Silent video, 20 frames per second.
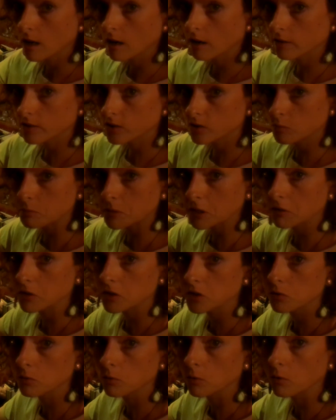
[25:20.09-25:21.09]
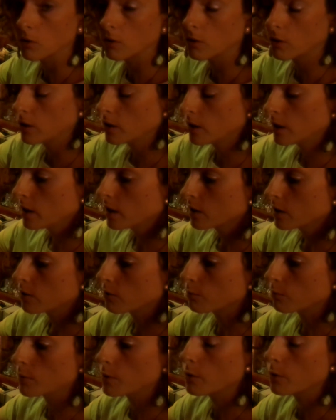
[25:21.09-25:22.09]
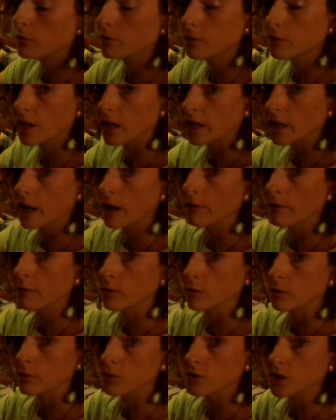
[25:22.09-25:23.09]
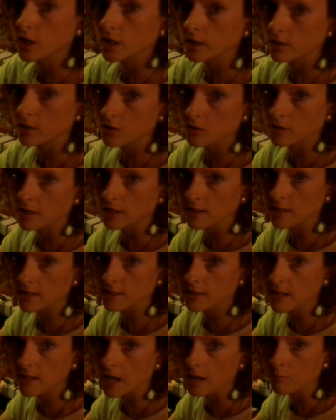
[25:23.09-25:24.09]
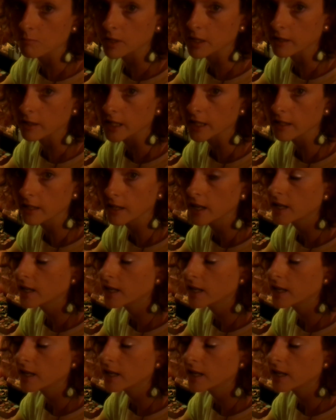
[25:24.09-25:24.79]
our spiritual growth and evolution during this time period.